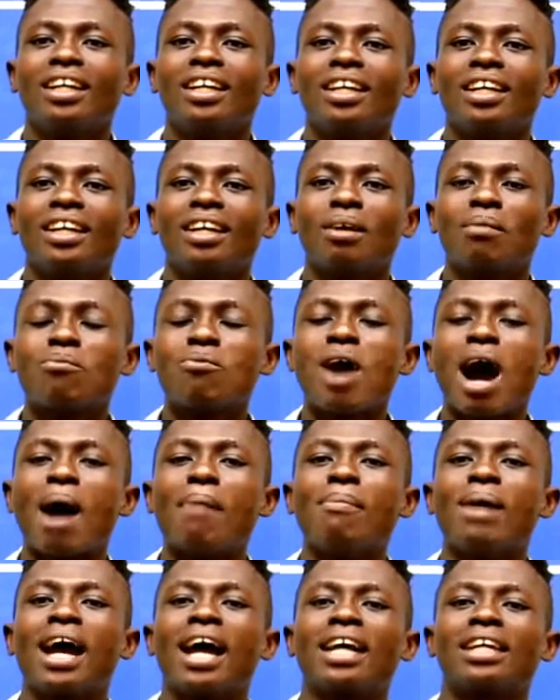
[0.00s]

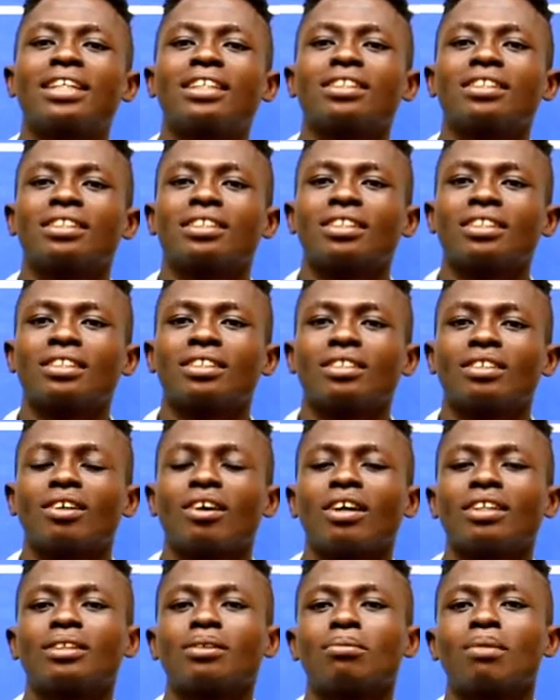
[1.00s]
Muhammad. I
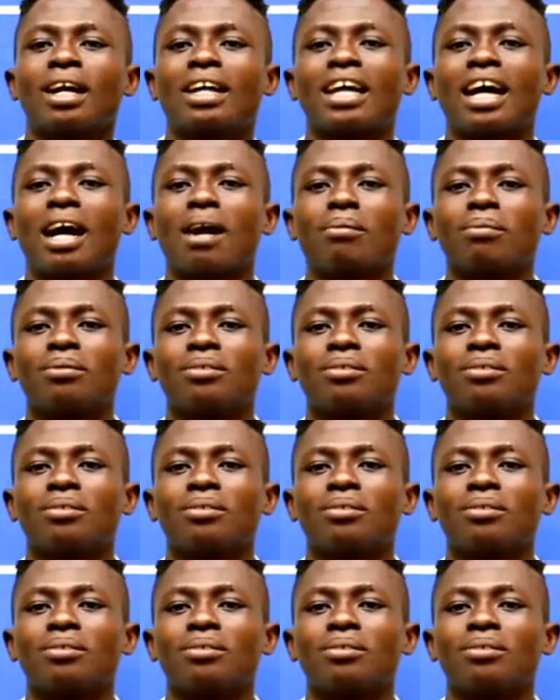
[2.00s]
say, madam.